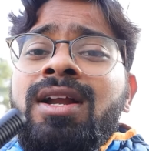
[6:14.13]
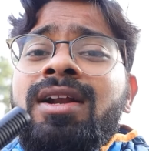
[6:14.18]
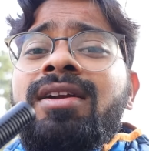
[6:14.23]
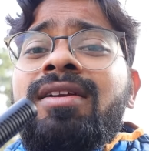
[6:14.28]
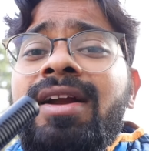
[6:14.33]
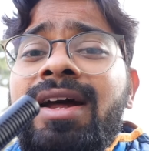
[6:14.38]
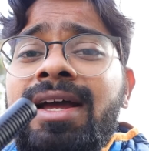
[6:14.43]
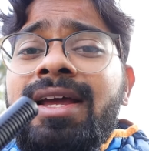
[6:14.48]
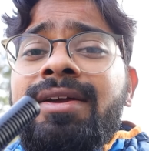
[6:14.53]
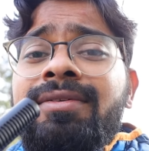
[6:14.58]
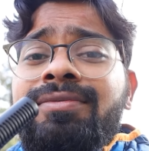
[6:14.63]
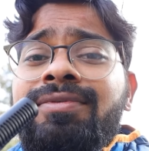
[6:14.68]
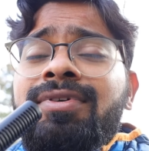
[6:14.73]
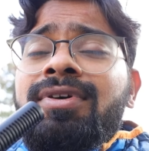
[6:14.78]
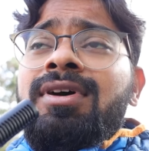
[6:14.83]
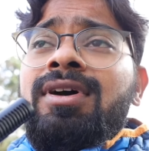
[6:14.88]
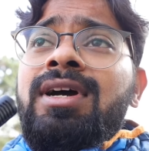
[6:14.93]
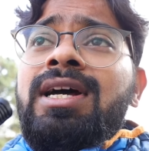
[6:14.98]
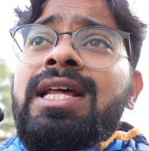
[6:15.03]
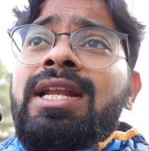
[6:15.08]
drive
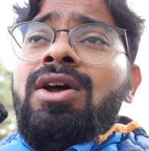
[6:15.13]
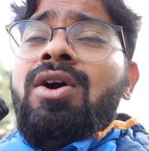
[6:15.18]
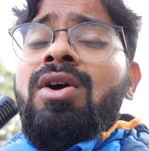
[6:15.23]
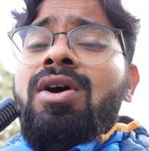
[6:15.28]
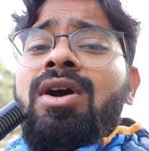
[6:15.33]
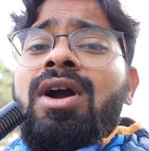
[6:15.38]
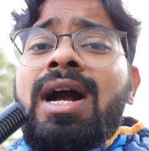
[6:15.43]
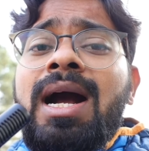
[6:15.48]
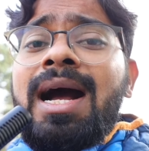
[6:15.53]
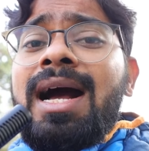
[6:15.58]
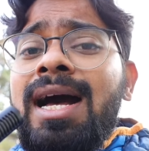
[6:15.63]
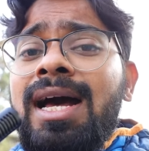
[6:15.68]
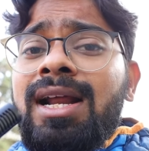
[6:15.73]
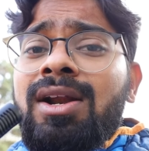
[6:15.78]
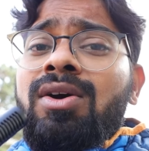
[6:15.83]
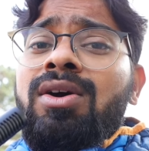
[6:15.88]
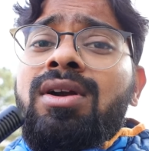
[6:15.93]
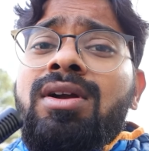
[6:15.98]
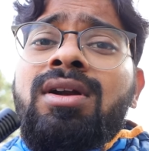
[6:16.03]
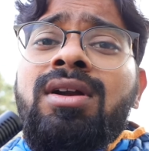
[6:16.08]
a car
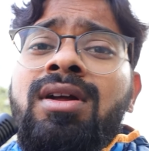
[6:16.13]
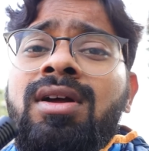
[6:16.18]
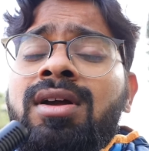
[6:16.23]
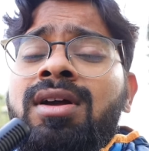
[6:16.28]
or